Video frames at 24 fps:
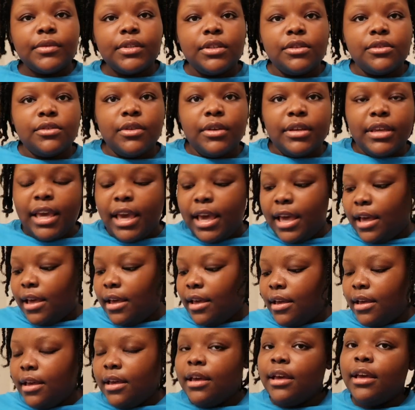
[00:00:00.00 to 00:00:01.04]
So yeah,
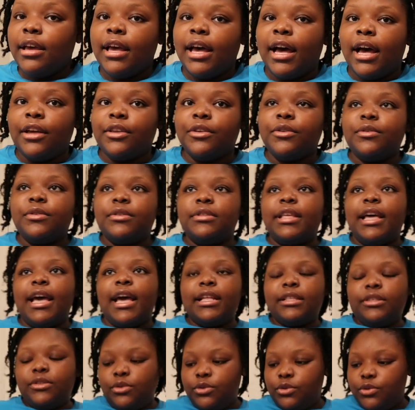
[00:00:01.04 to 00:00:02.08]
I'll use
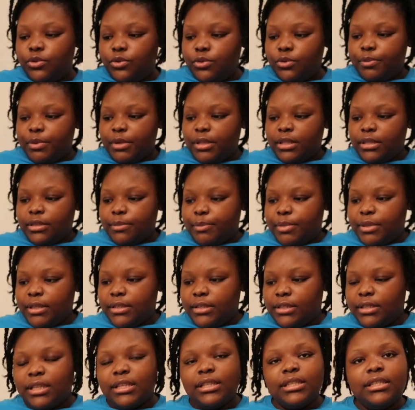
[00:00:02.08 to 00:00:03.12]
that to put this
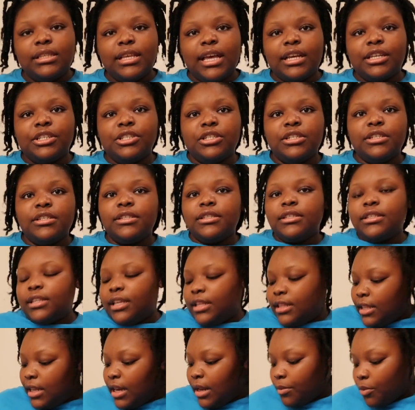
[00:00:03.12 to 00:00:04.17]
piece in sections,
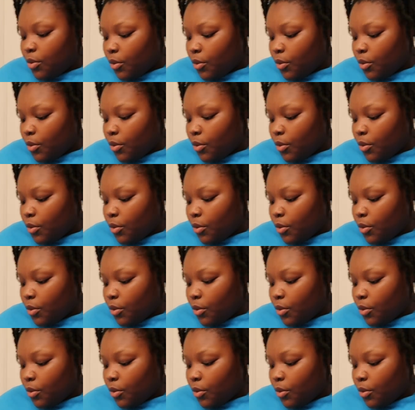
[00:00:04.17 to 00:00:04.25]
and then I'm